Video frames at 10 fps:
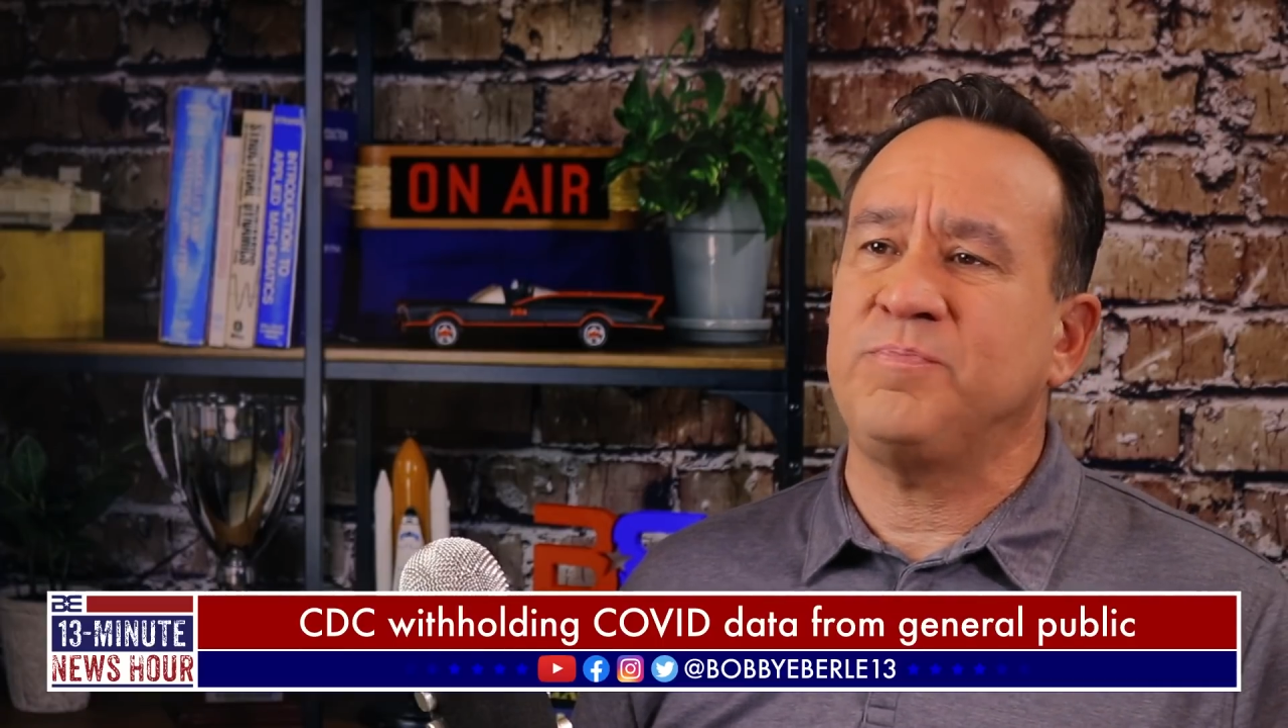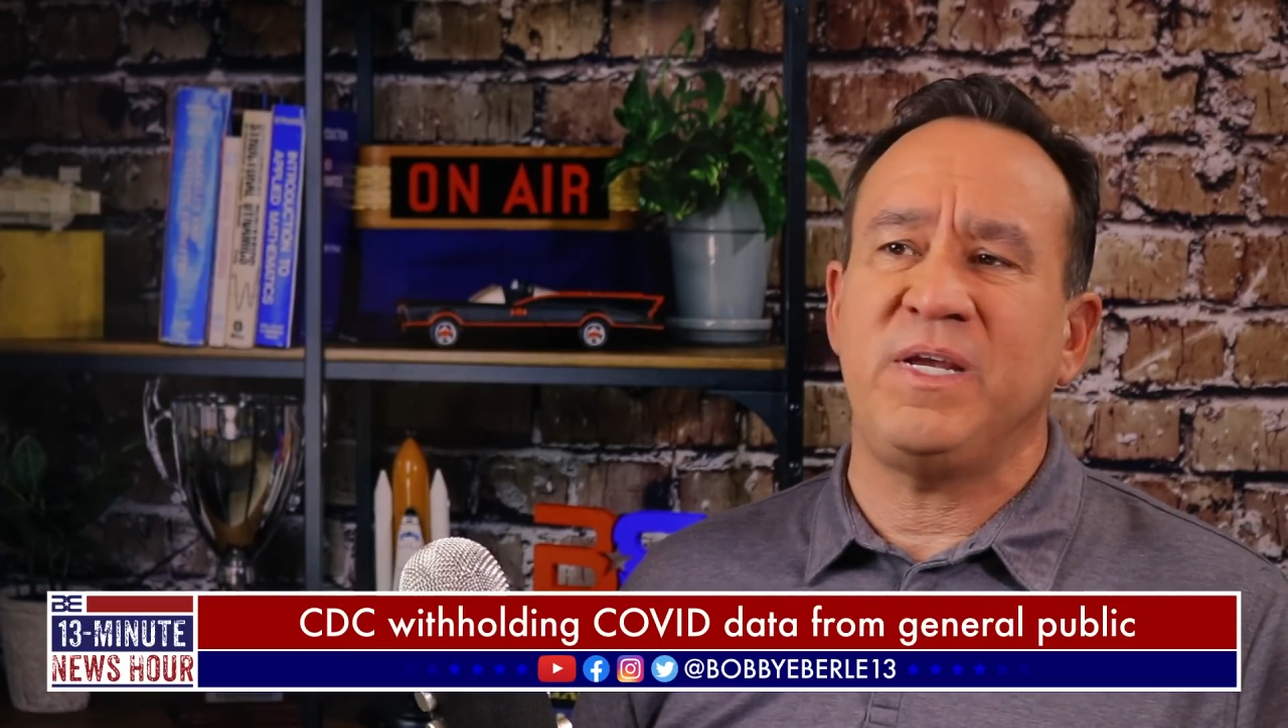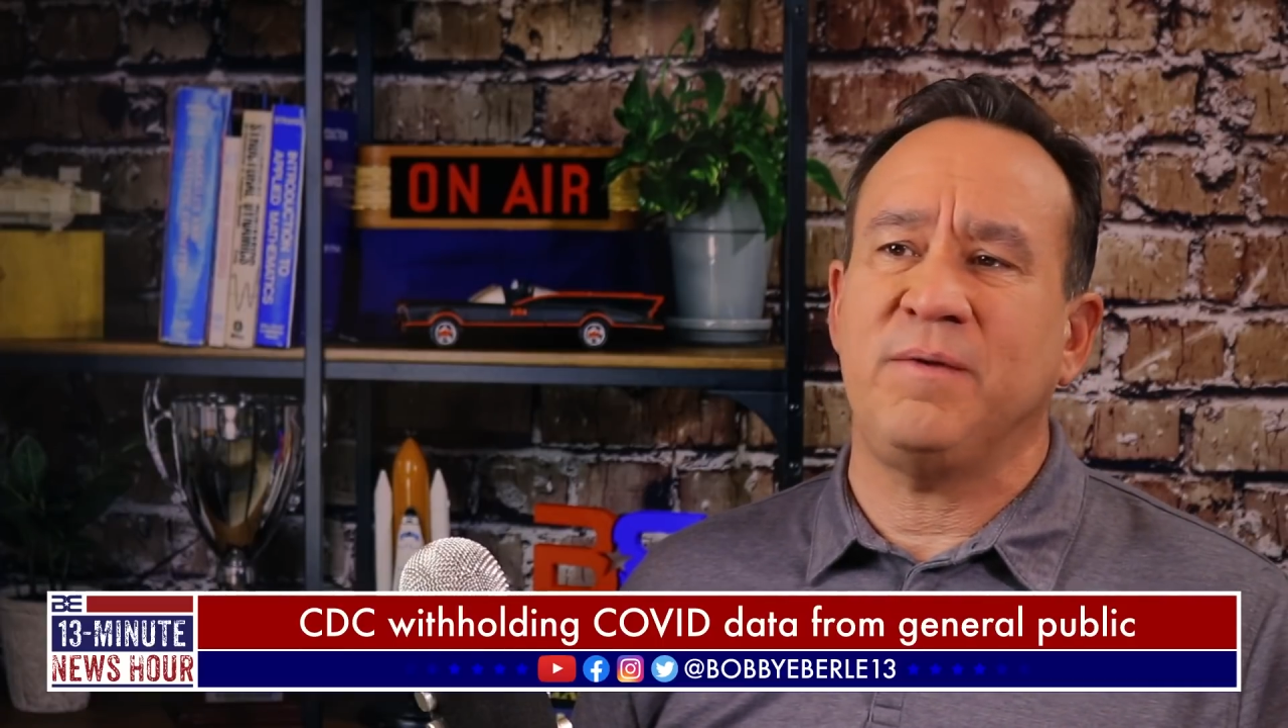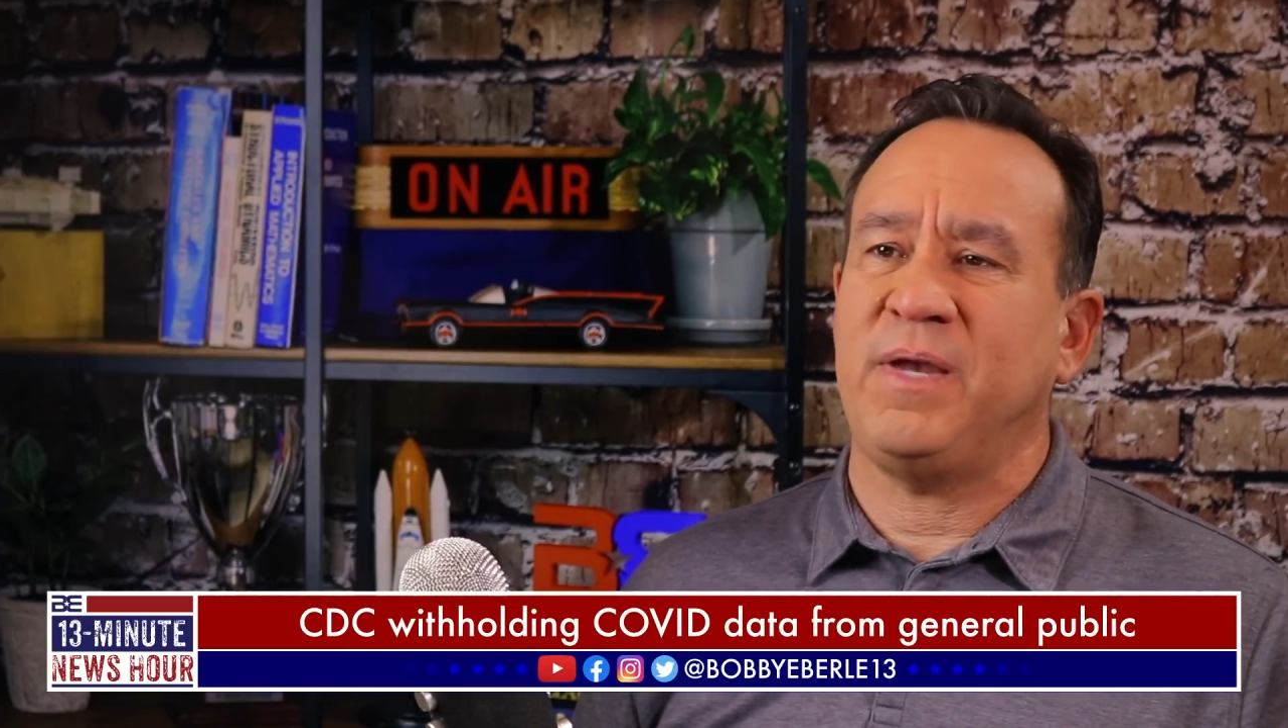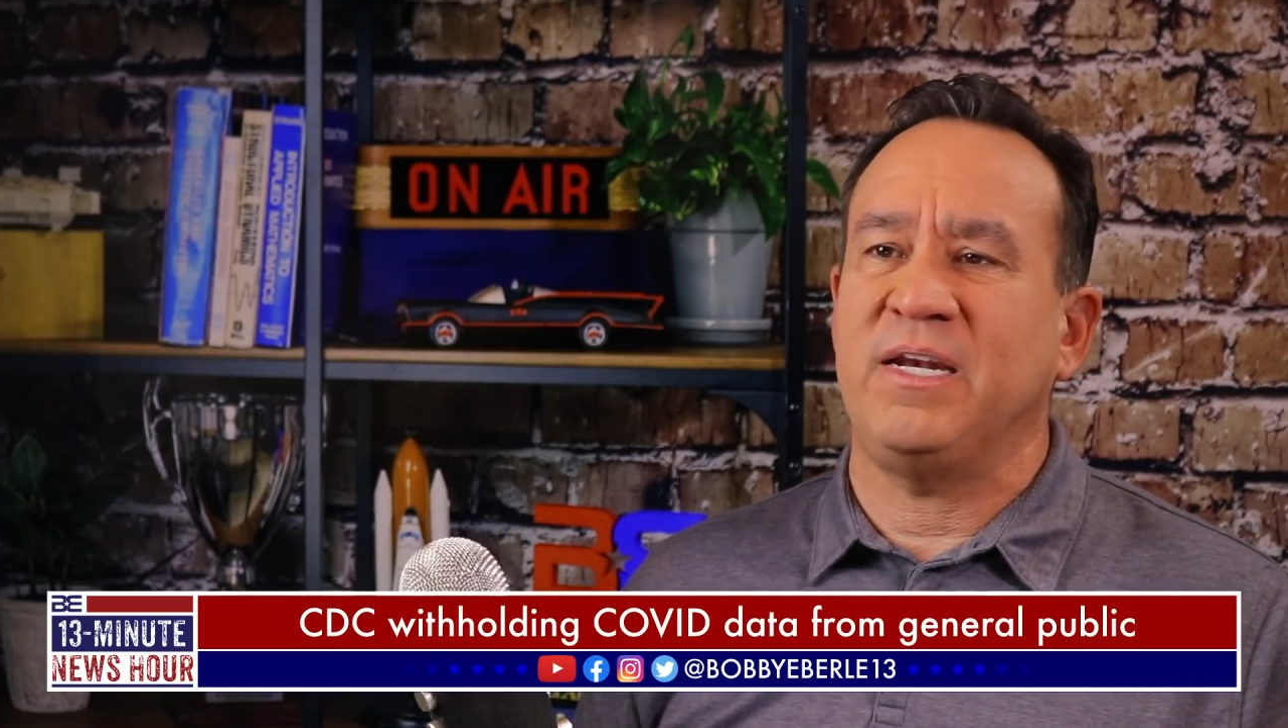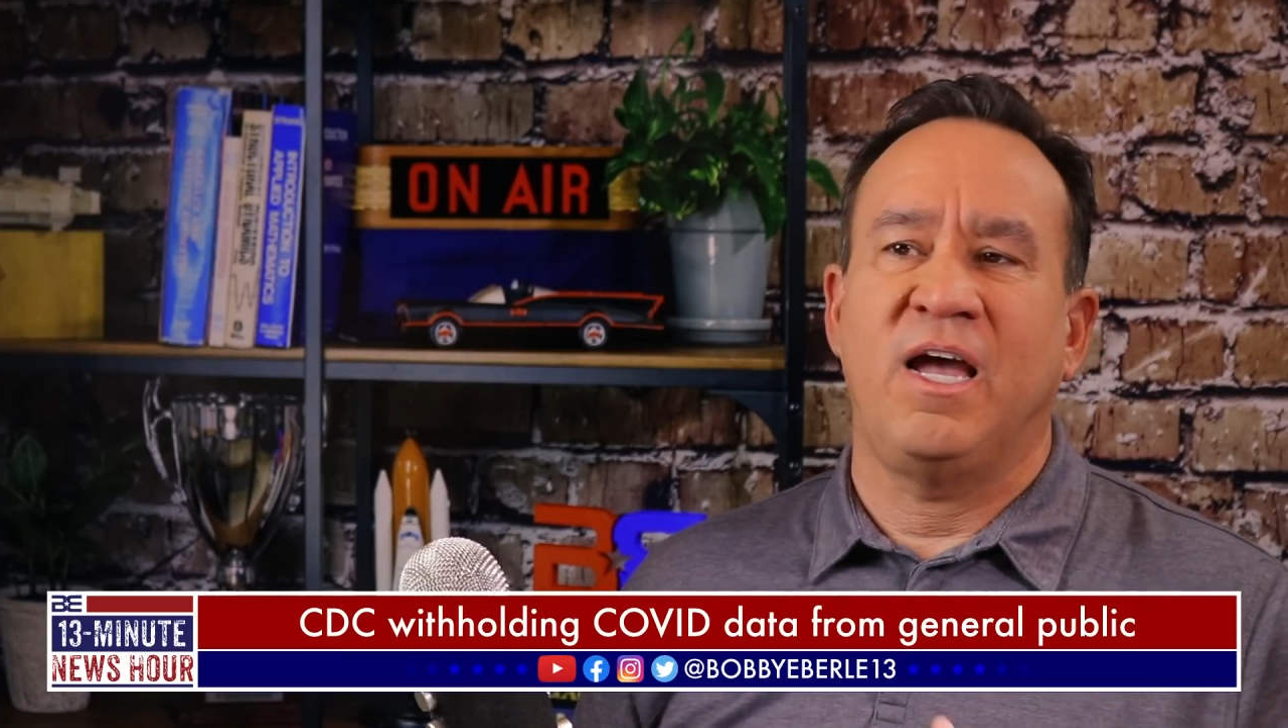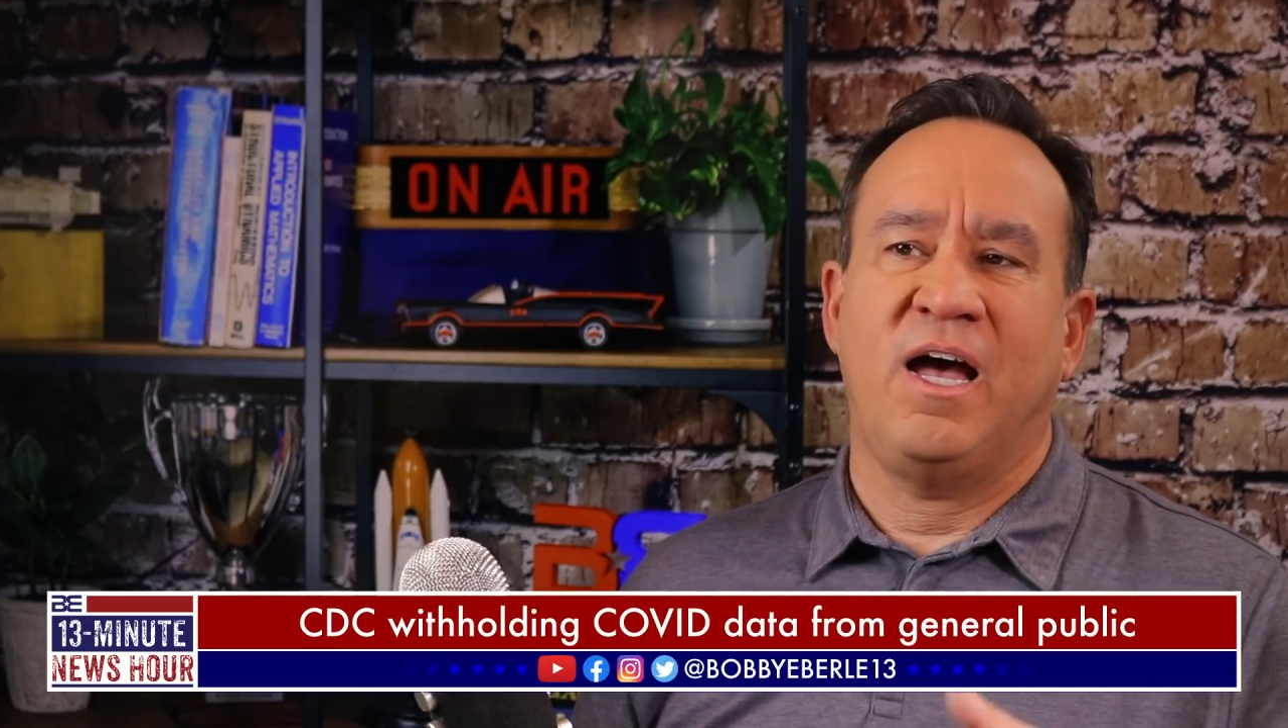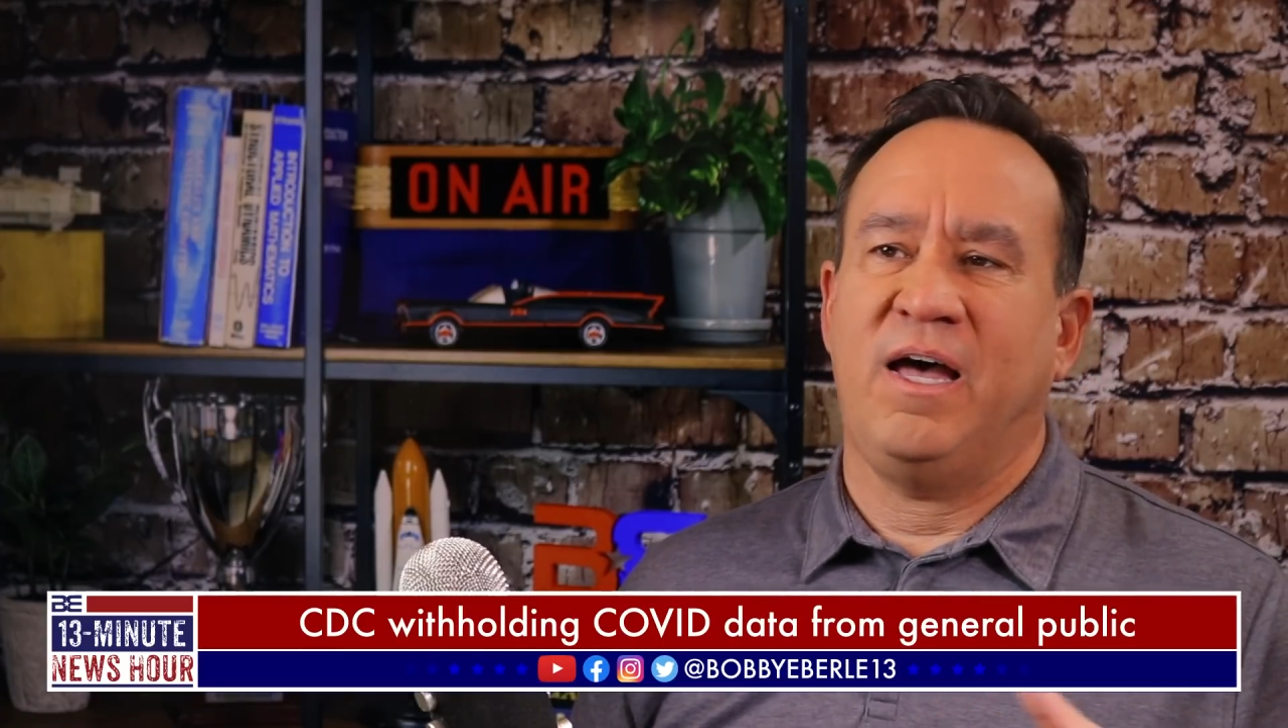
being made